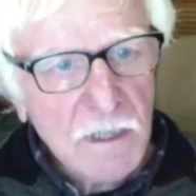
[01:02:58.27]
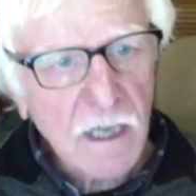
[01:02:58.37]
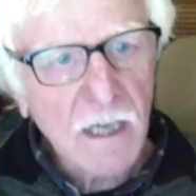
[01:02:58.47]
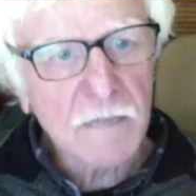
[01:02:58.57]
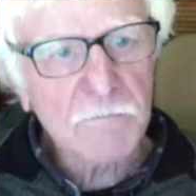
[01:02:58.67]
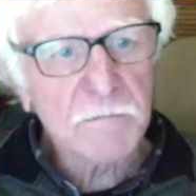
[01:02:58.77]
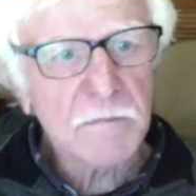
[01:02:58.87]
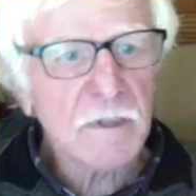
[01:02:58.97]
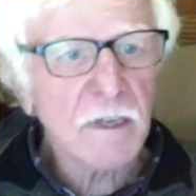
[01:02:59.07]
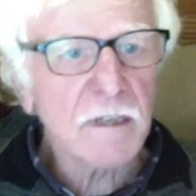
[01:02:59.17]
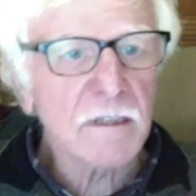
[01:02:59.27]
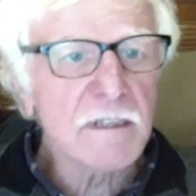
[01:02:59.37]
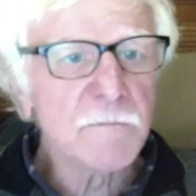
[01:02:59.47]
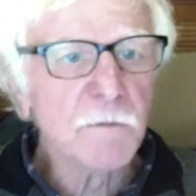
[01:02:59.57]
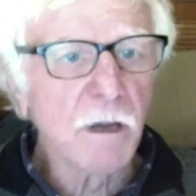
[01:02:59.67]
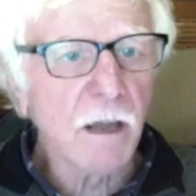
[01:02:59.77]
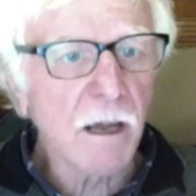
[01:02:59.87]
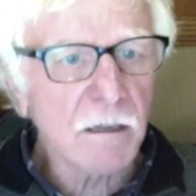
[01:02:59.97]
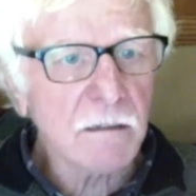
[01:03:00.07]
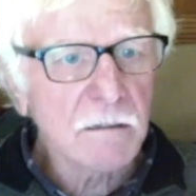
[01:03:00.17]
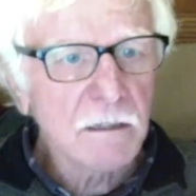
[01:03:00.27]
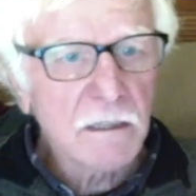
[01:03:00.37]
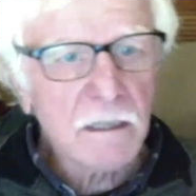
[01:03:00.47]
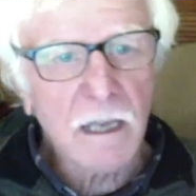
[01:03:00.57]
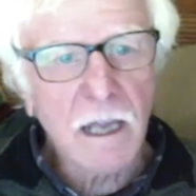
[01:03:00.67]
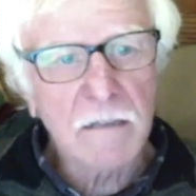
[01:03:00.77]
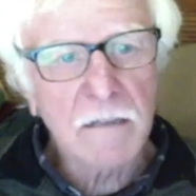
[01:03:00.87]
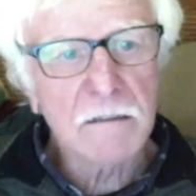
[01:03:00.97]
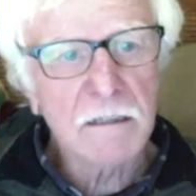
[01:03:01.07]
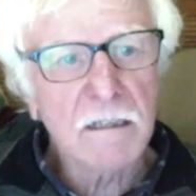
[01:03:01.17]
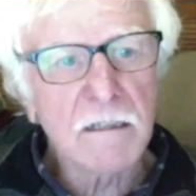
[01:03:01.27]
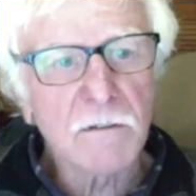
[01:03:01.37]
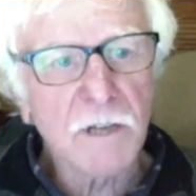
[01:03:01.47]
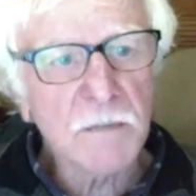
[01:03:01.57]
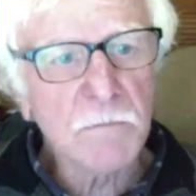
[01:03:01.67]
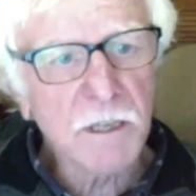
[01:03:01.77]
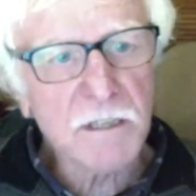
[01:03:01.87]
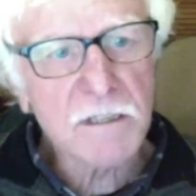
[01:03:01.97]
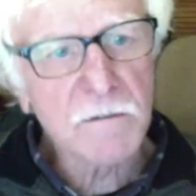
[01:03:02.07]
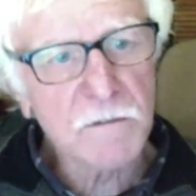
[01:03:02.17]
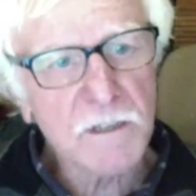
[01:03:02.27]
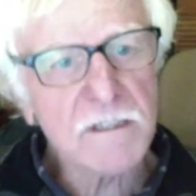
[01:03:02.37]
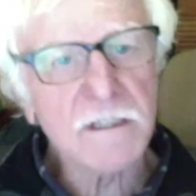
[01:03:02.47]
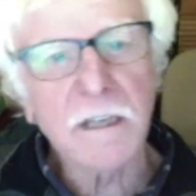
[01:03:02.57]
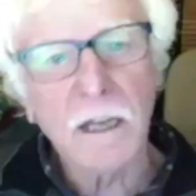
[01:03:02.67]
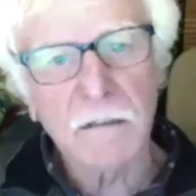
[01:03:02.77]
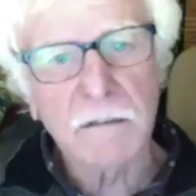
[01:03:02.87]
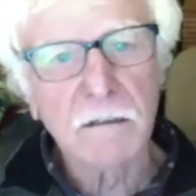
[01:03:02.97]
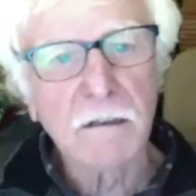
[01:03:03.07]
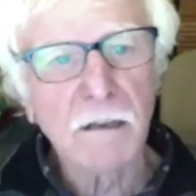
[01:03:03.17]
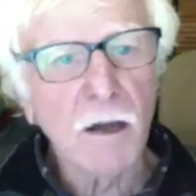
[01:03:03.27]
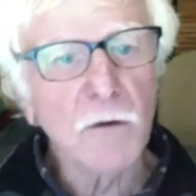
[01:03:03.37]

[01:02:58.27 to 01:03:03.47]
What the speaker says: Hezbollah had incredibly sophisticated low